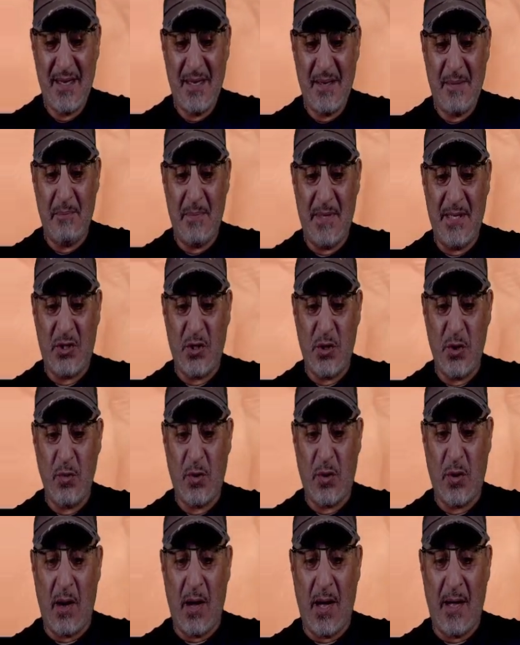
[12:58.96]

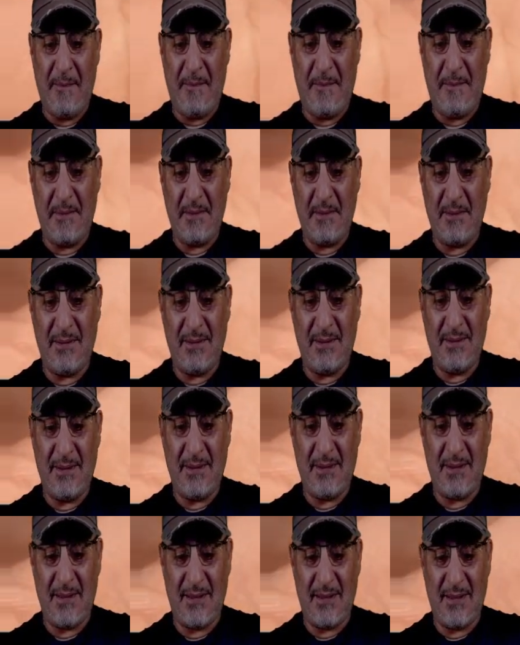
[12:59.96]
Mintyukov
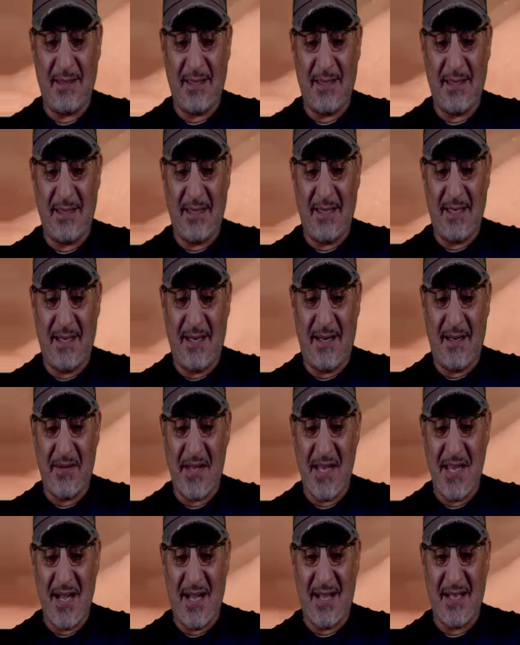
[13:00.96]
on the
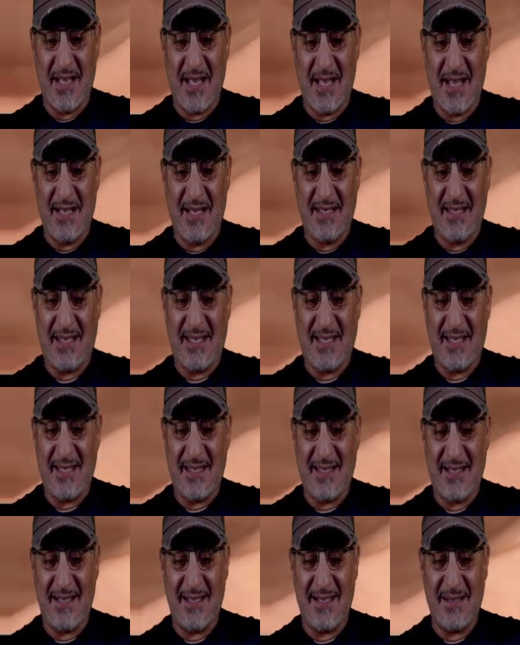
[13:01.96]
Young Guns.
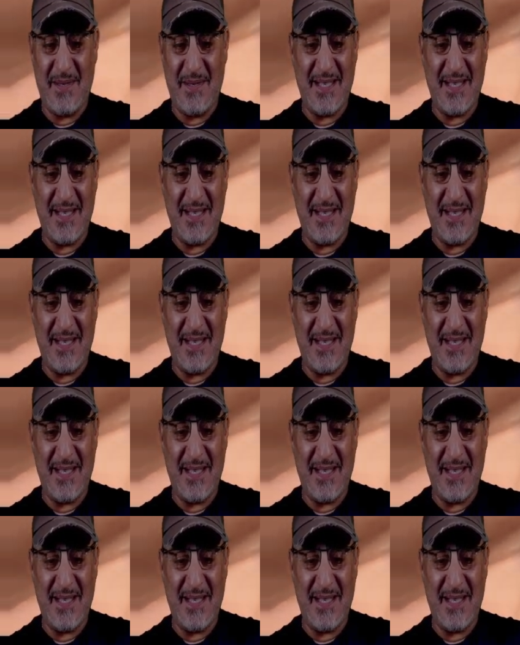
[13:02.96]
Oh, my